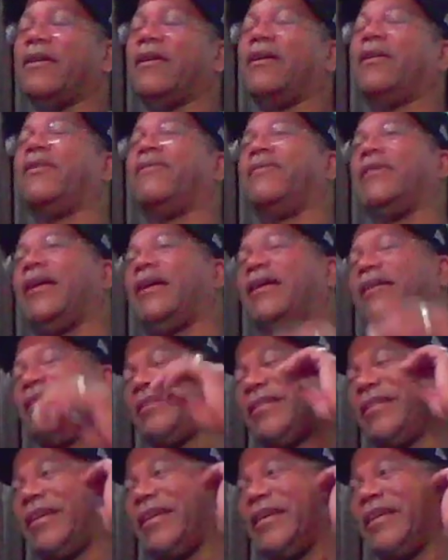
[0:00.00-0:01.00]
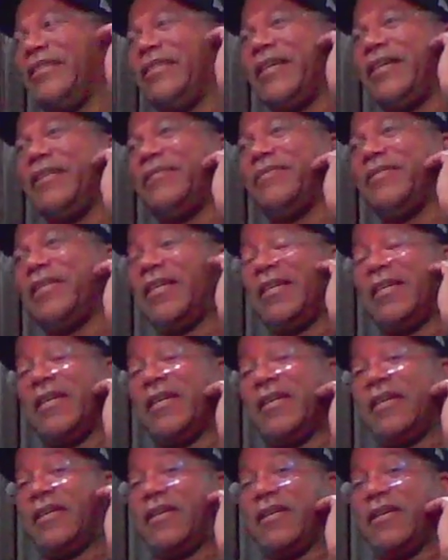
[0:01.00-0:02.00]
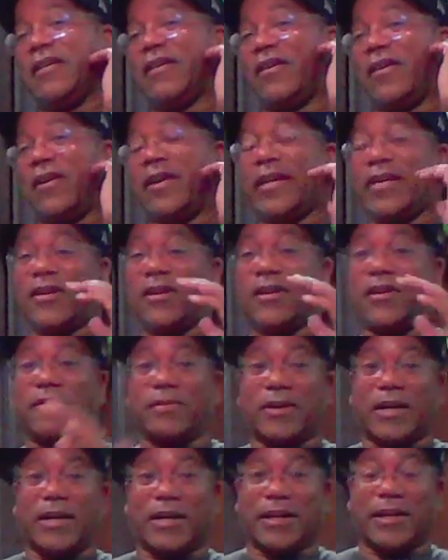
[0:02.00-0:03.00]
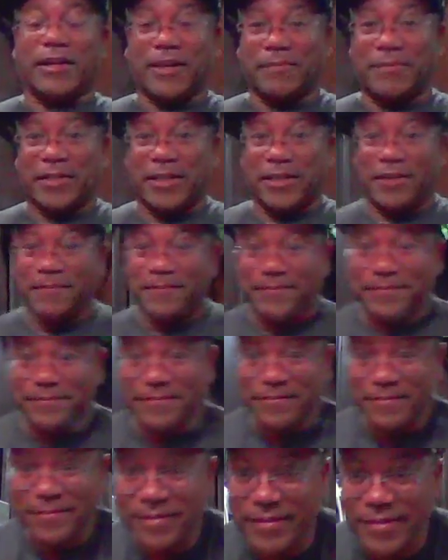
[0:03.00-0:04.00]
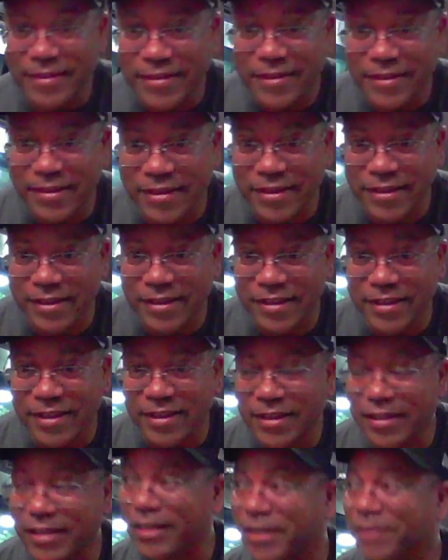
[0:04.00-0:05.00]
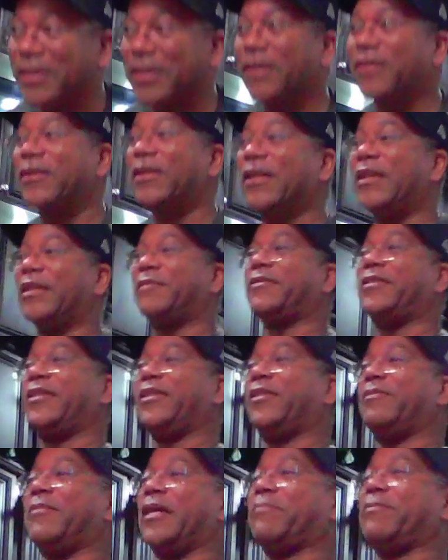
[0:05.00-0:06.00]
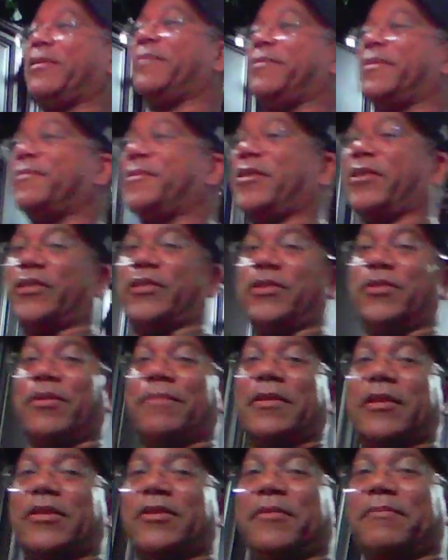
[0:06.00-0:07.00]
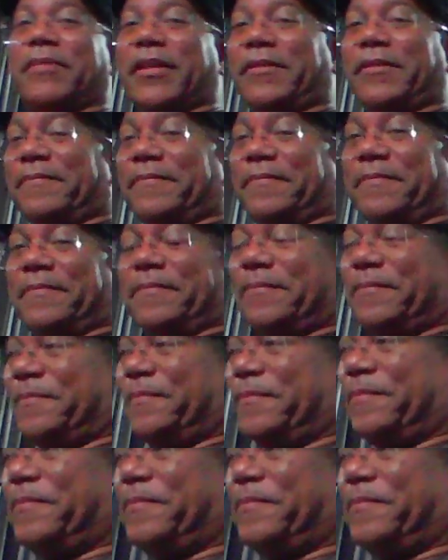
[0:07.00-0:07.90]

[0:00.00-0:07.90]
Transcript: Oh, uh, I understand, so. James. All right, y'all, uh, let me know. Let me know. Let me see your mic, baby. I'm going to turn you up a little bit. Okay.